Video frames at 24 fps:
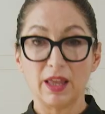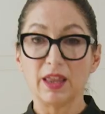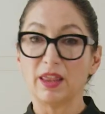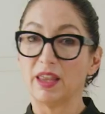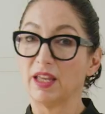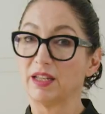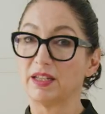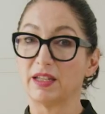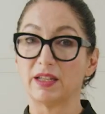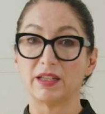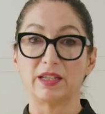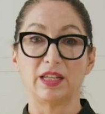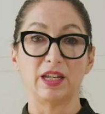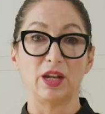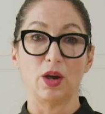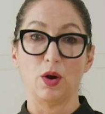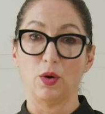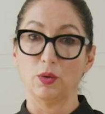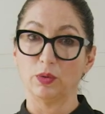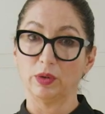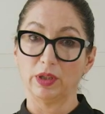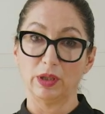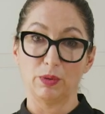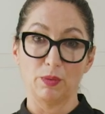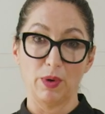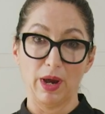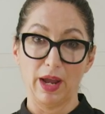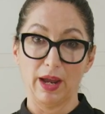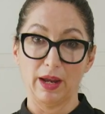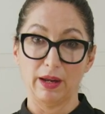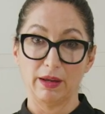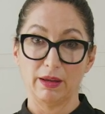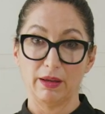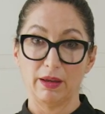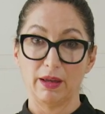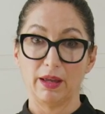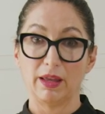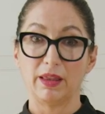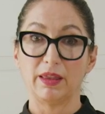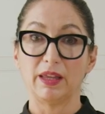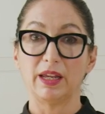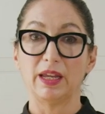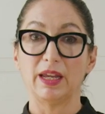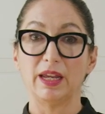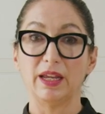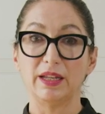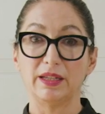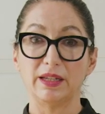This is the only way,
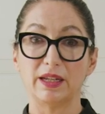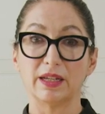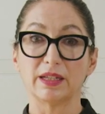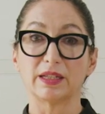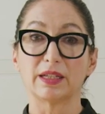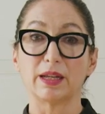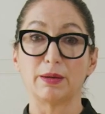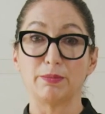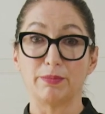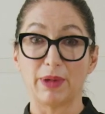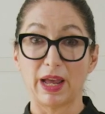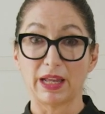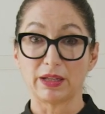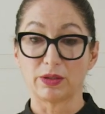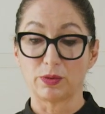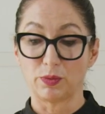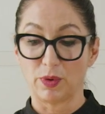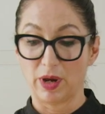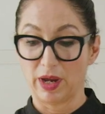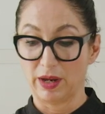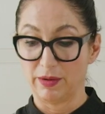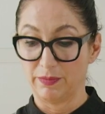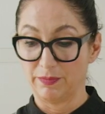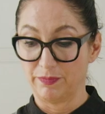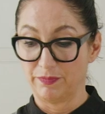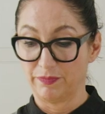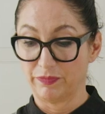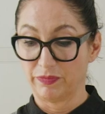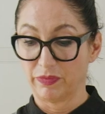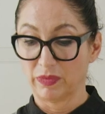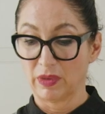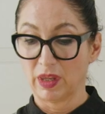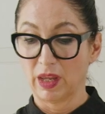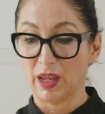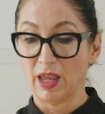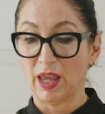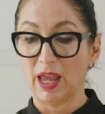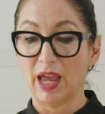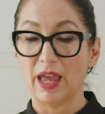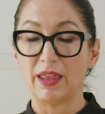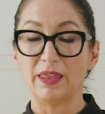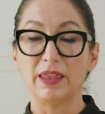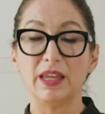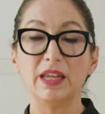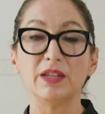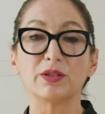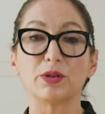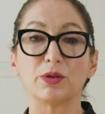the easiest and best way.
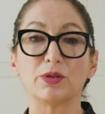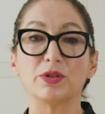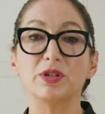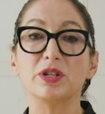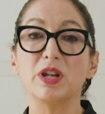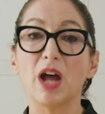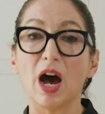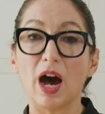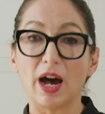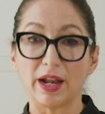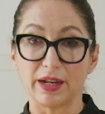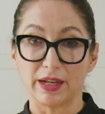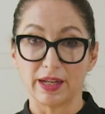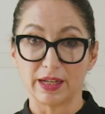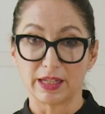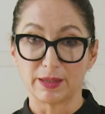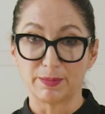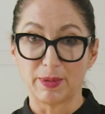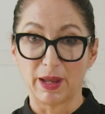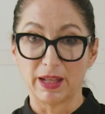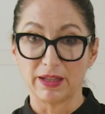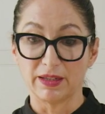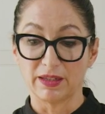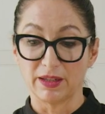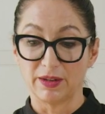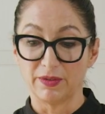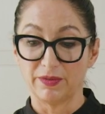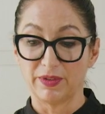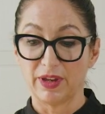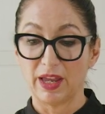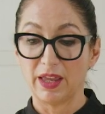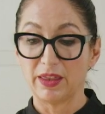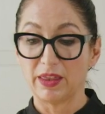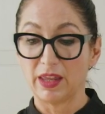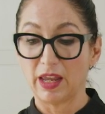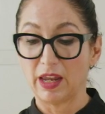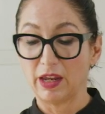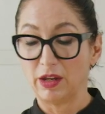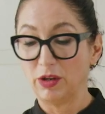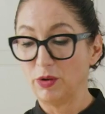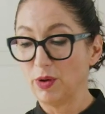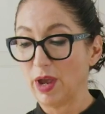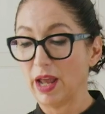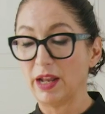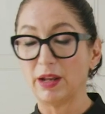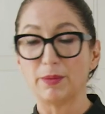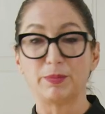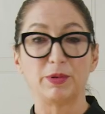And these are not expensive, and you
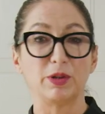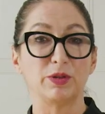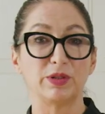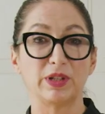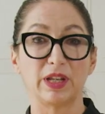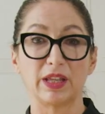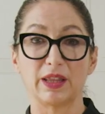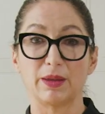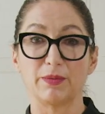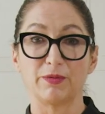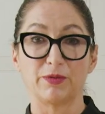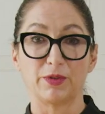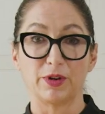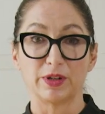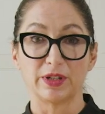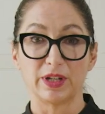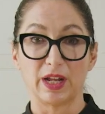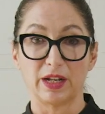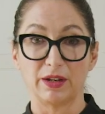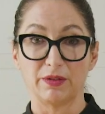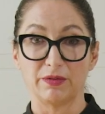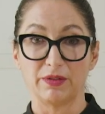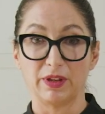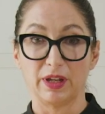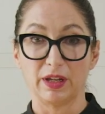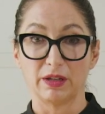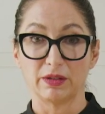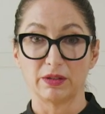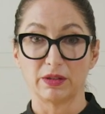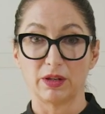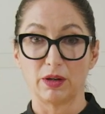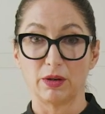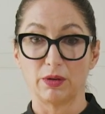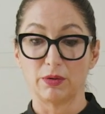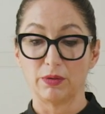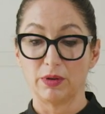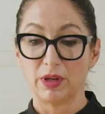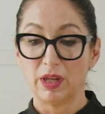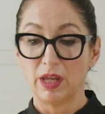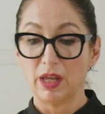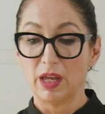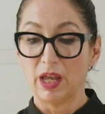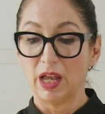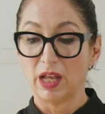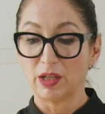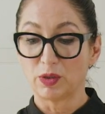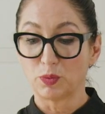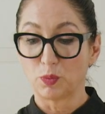end up using them for a ton of things. So
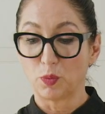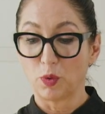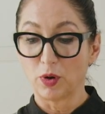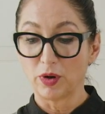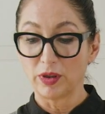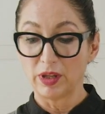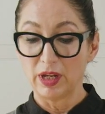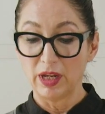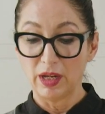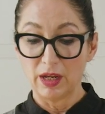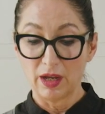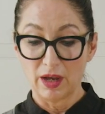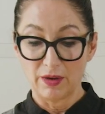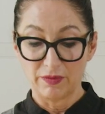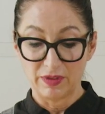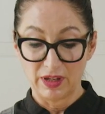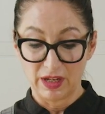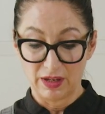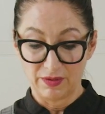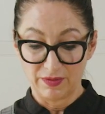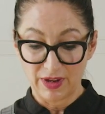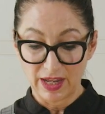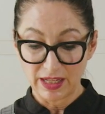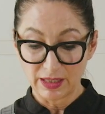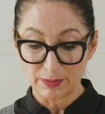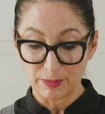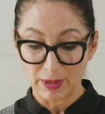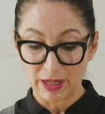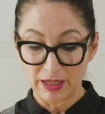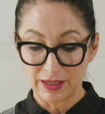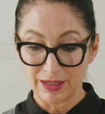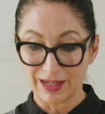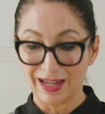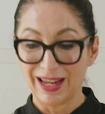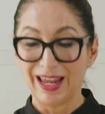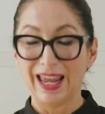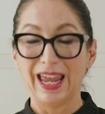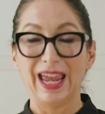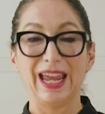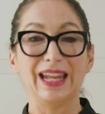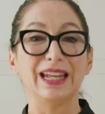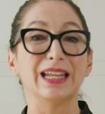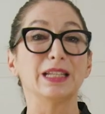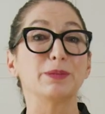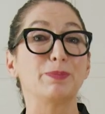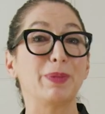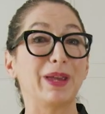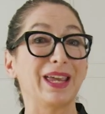it's worthy of the investment. It
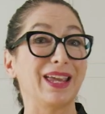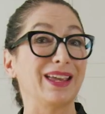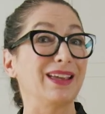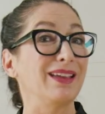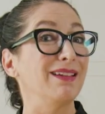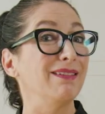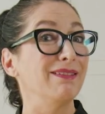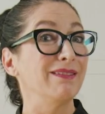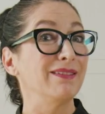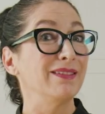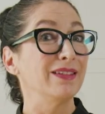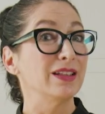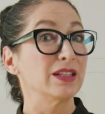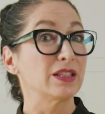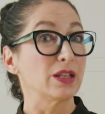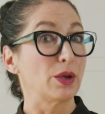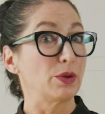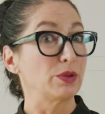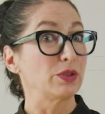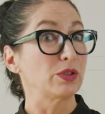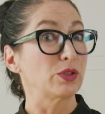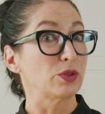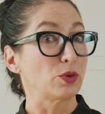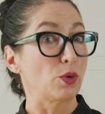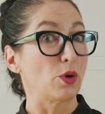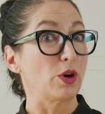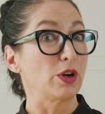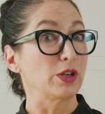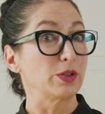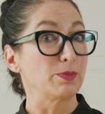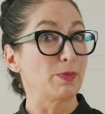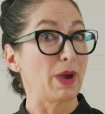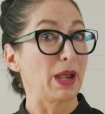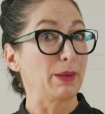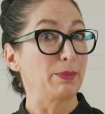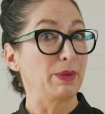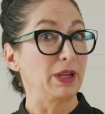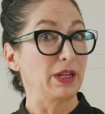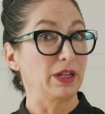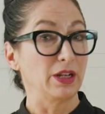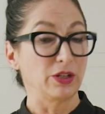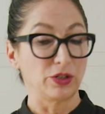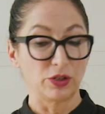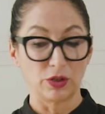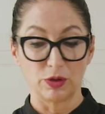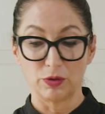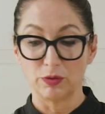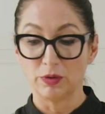is big, so storage might be an
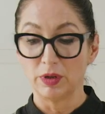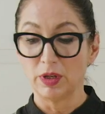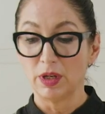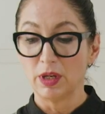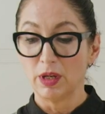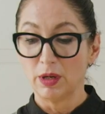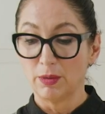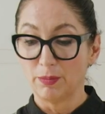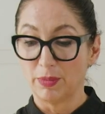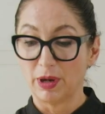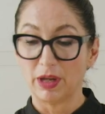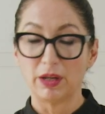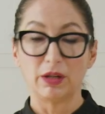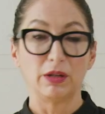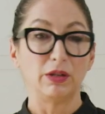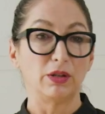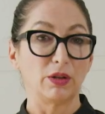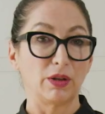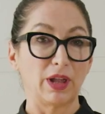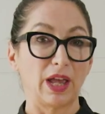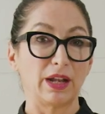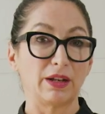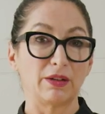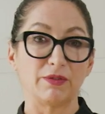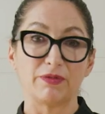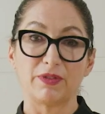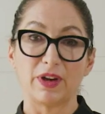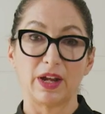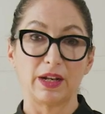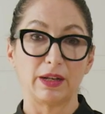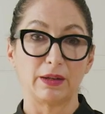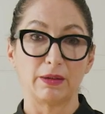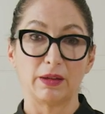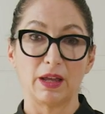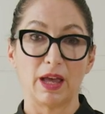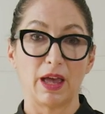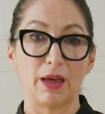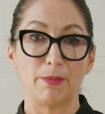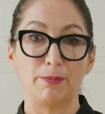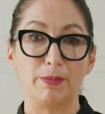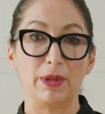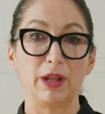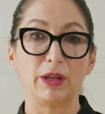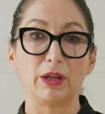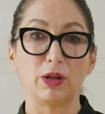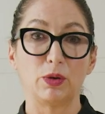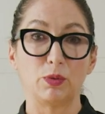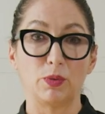issue, but you'll end up finding a
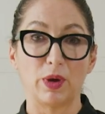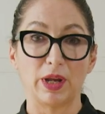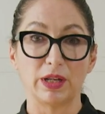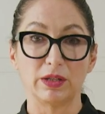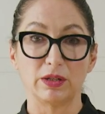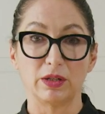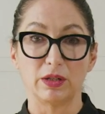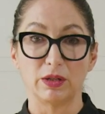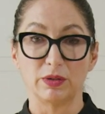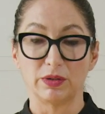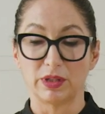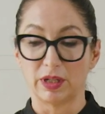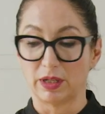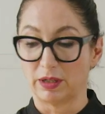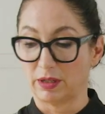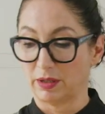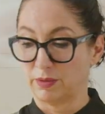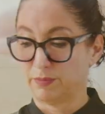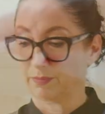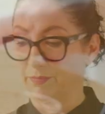million ways to use it.